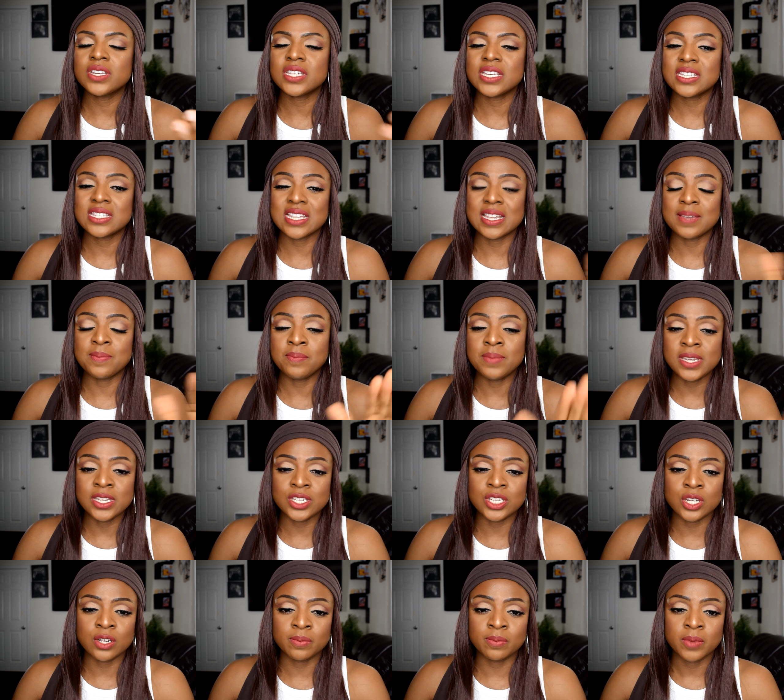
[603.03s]
is a
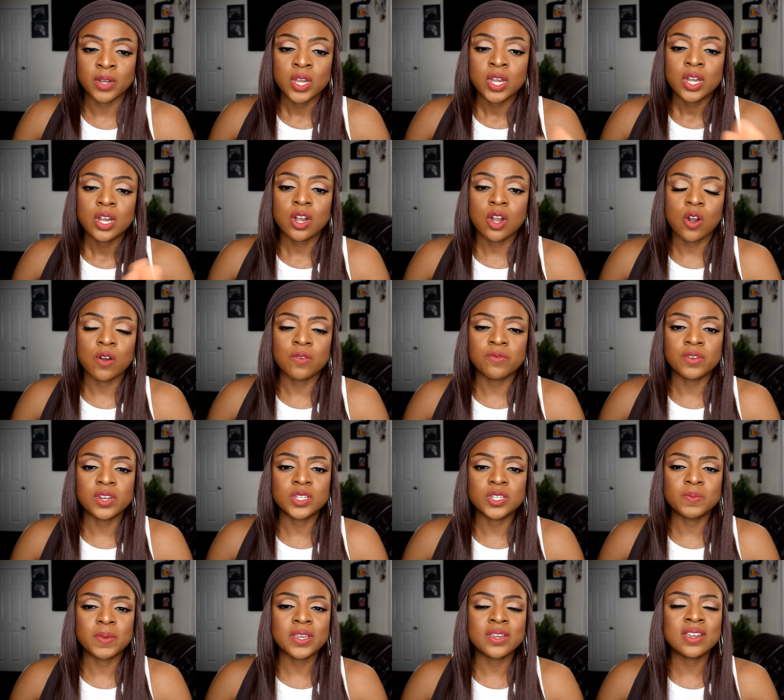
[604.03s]
medium coverage,
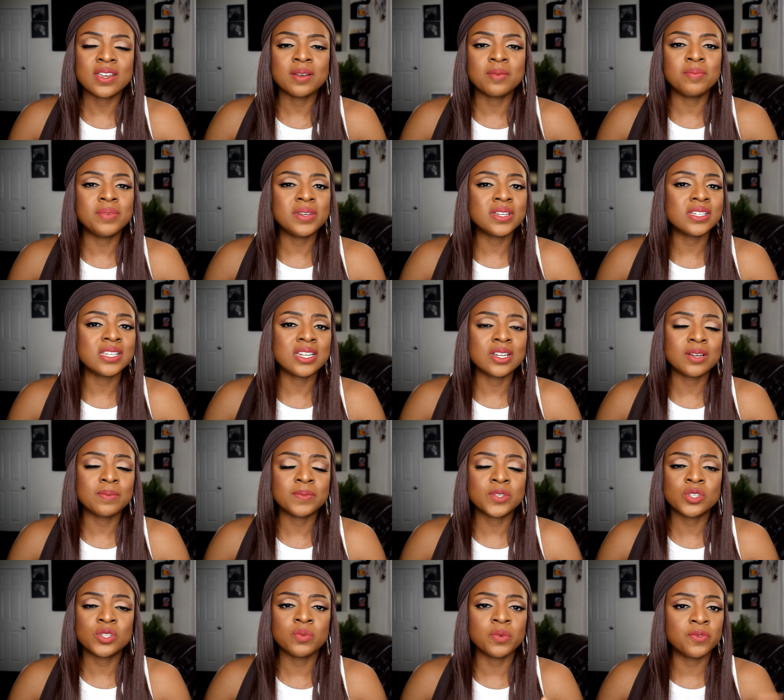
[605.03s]
but you can build it up
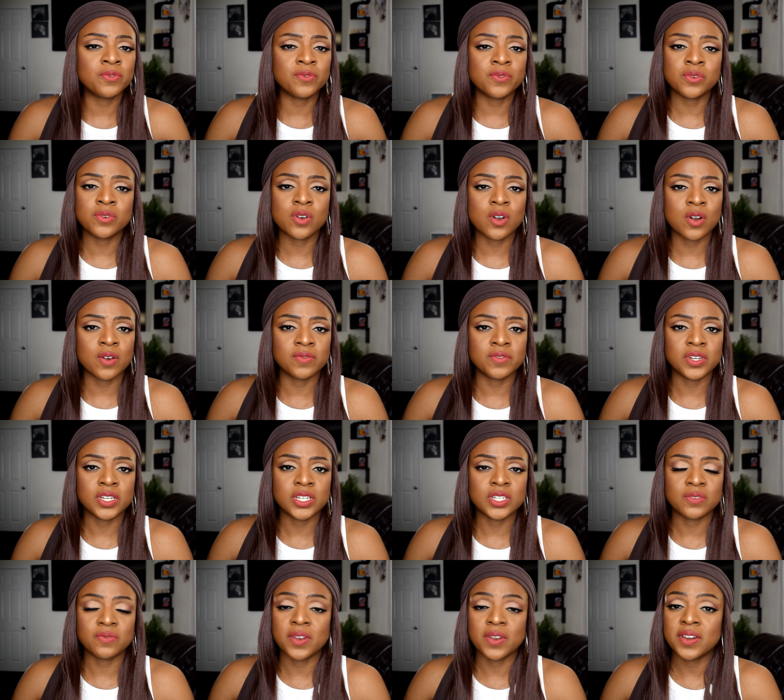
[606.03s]
to a full
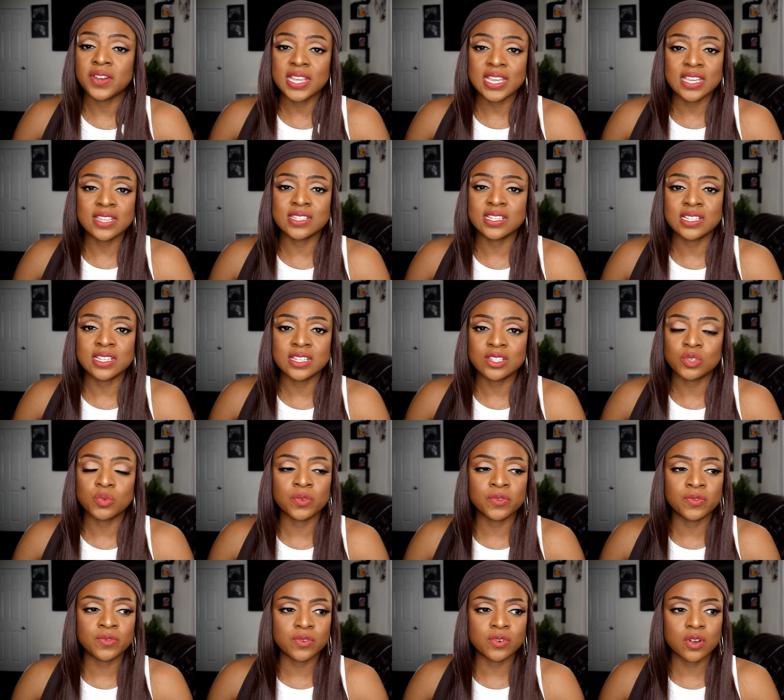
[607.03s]
coverage very easily, to a
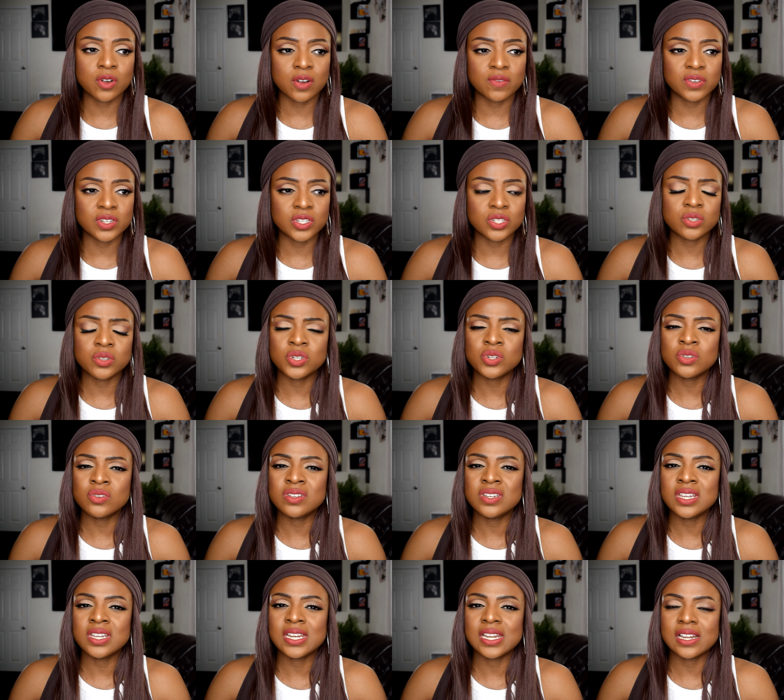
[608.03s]
full coverage, so you don't
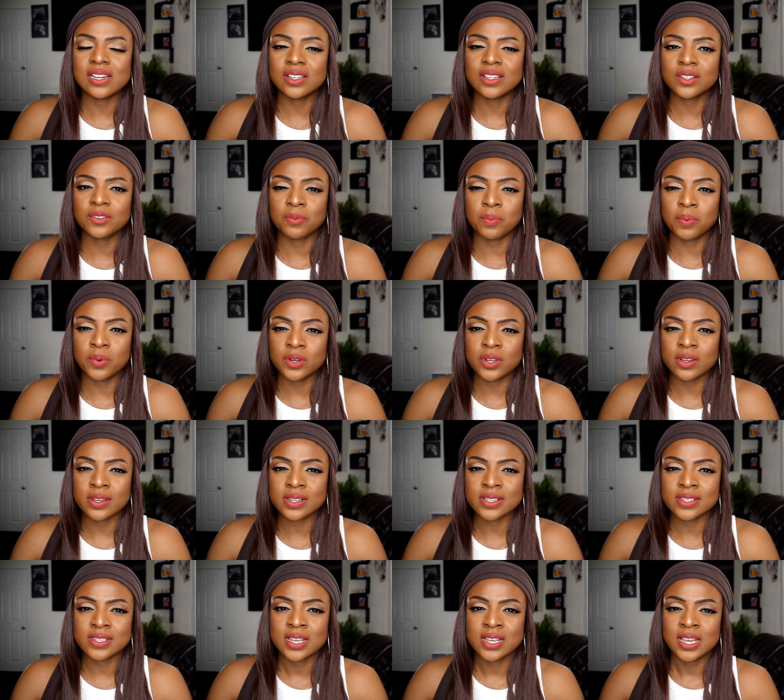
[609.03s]
need a lot of
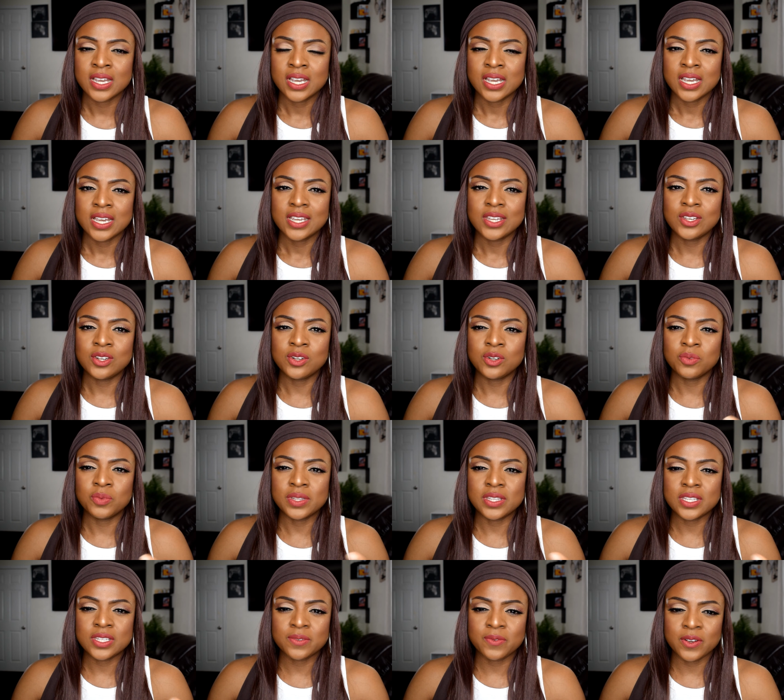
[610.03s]
product, you know, with
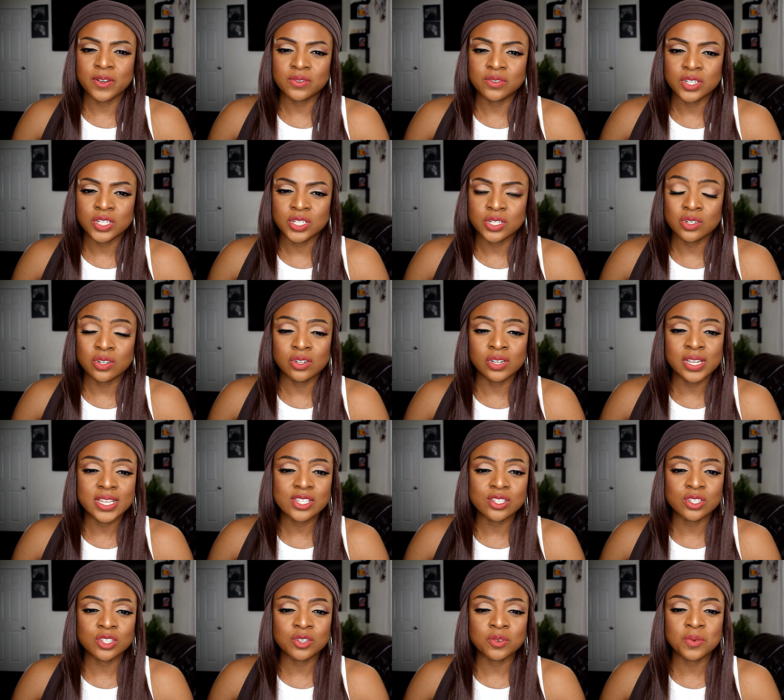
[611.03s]
this foundation, unless
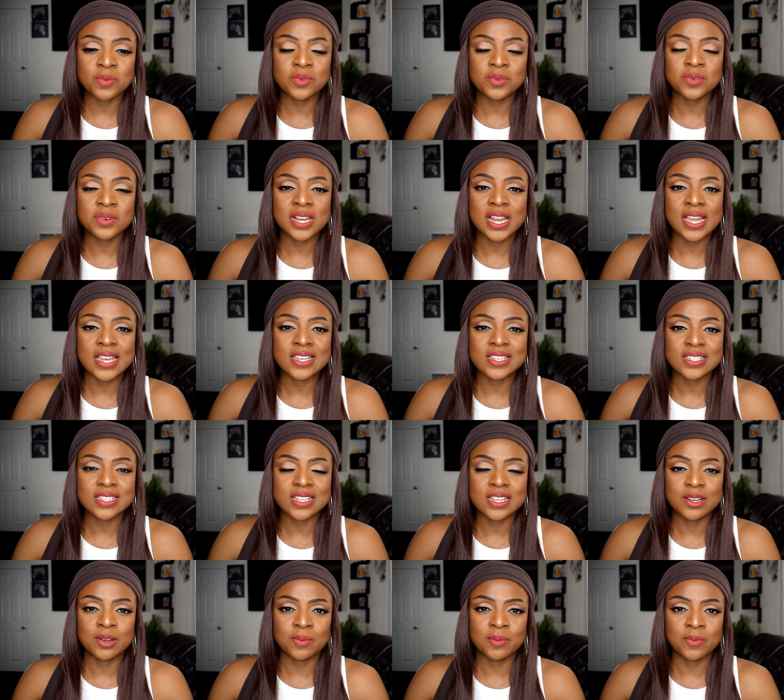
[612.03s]
you're someone who likes
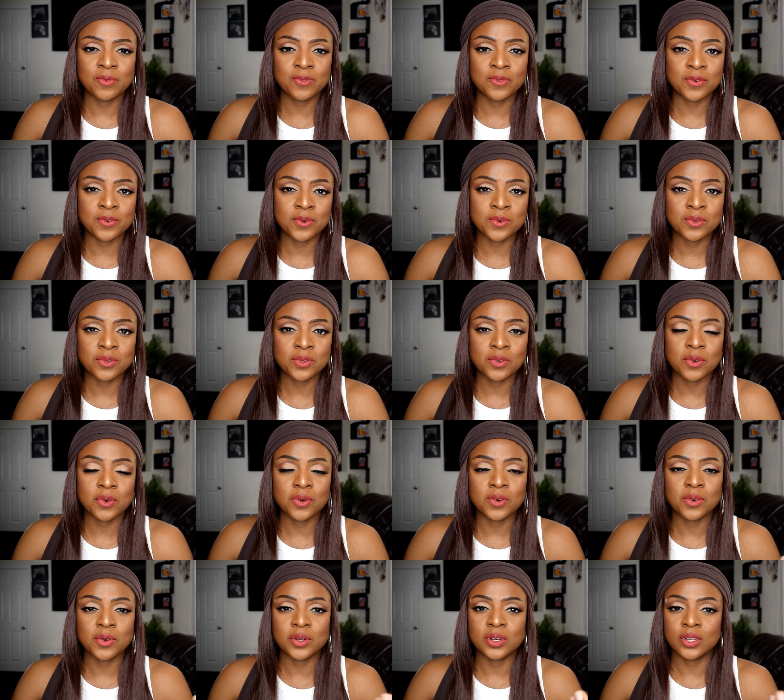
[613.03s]
full
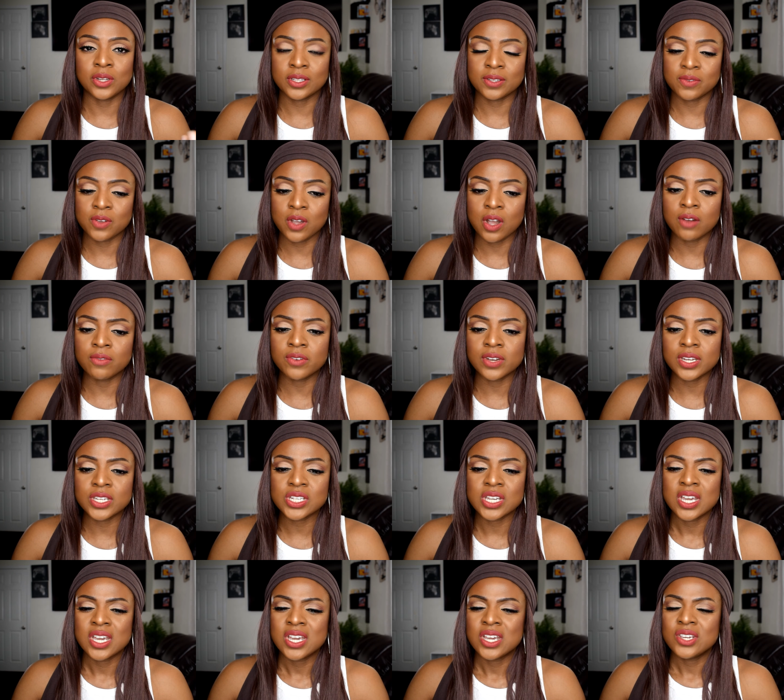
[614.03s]
or a lot of coverage.
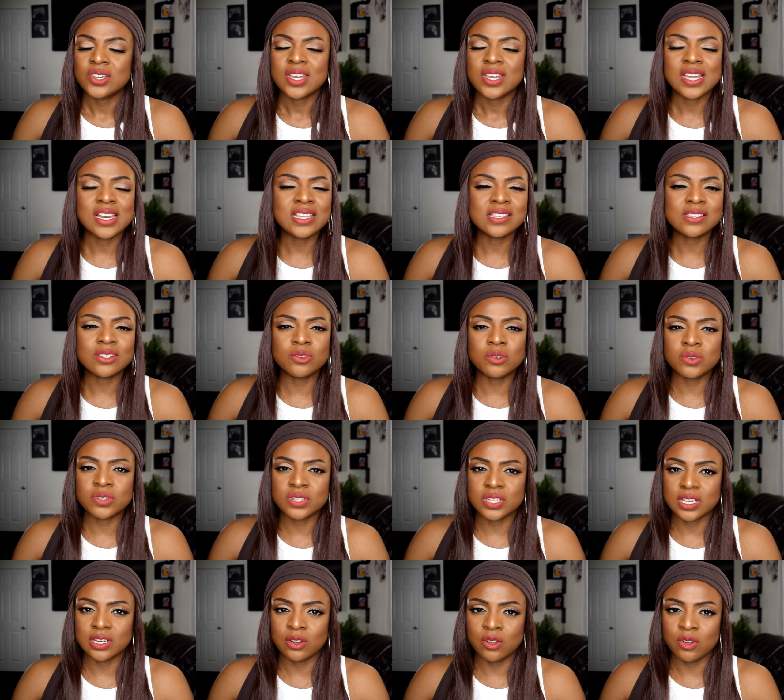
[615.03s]
A little goes
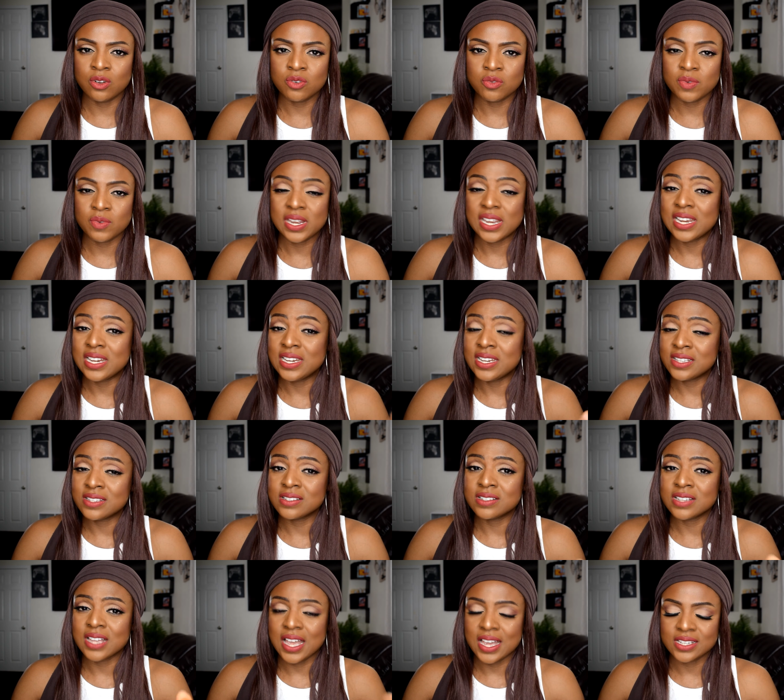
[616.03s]
a long way. A
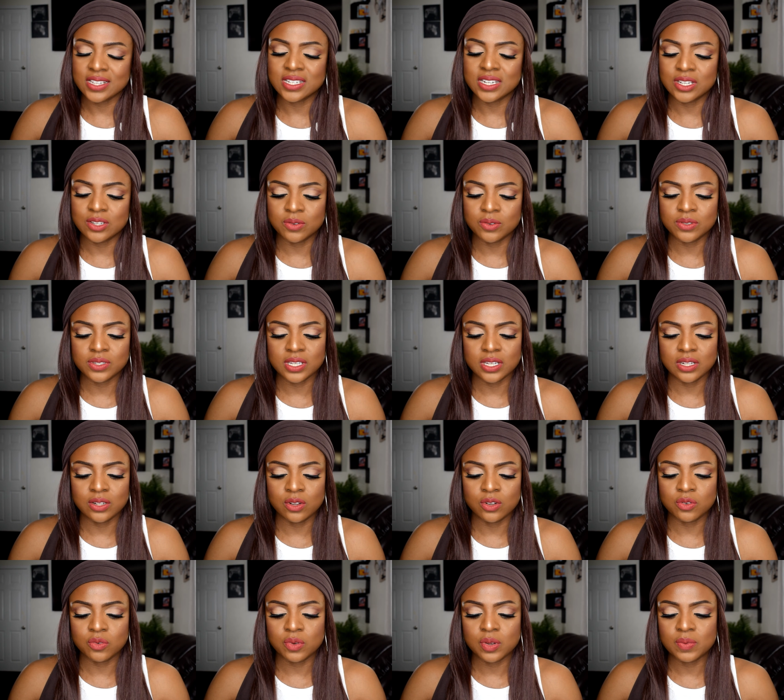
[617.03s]
little actually goes a
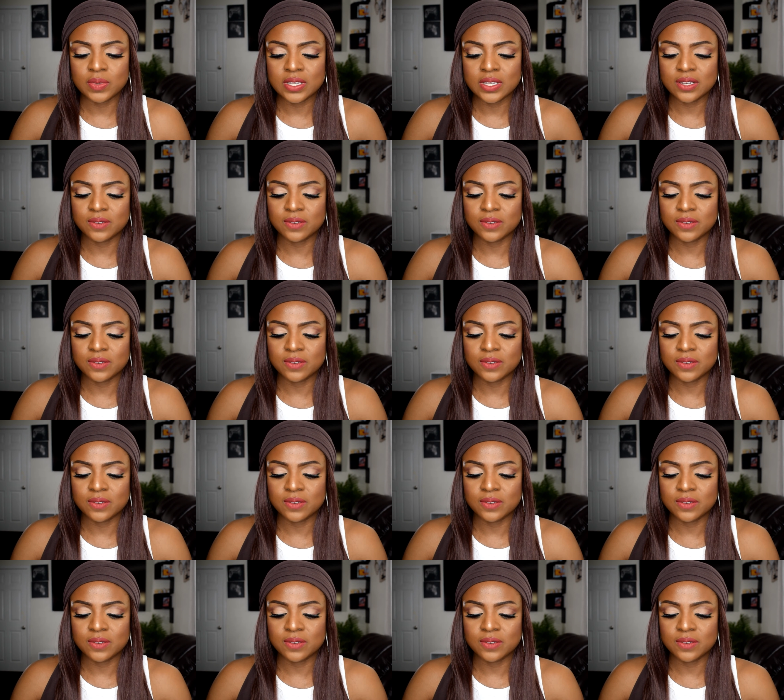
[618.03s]
long way with this